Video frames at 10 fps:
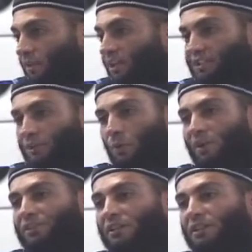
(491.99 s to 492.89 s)
He said, we
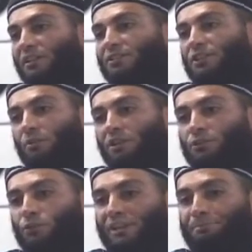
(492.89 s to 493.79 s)
went along until we
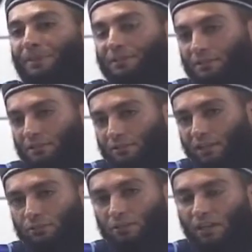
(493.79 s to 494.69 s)
got to a pit
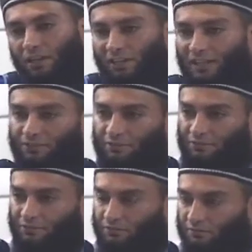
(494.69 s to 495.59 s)
that looked like an
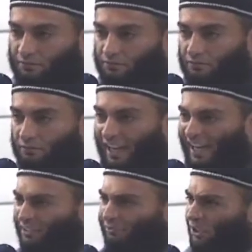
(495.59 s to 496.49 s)
oven,
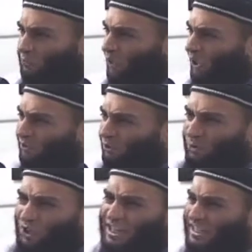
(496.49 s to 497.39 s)
out of which we heard
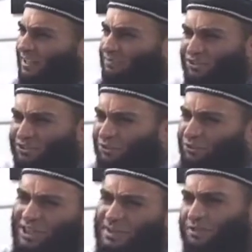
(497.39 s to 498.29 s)
cries and
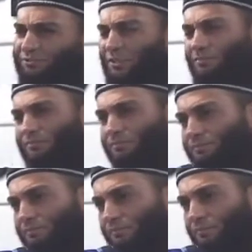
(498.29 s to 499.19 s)
screams from.
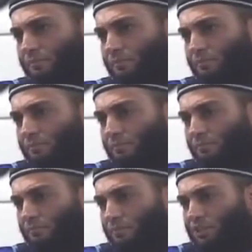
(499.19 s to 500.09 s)

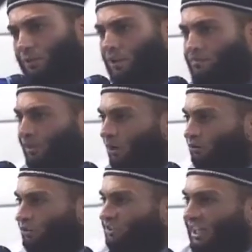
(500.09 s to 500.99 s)
So we
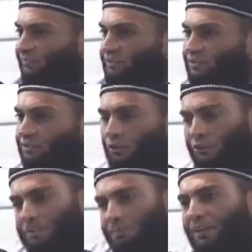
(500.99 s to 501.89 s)
approached this oven or
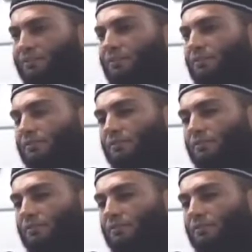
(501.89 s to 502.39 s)
this pit,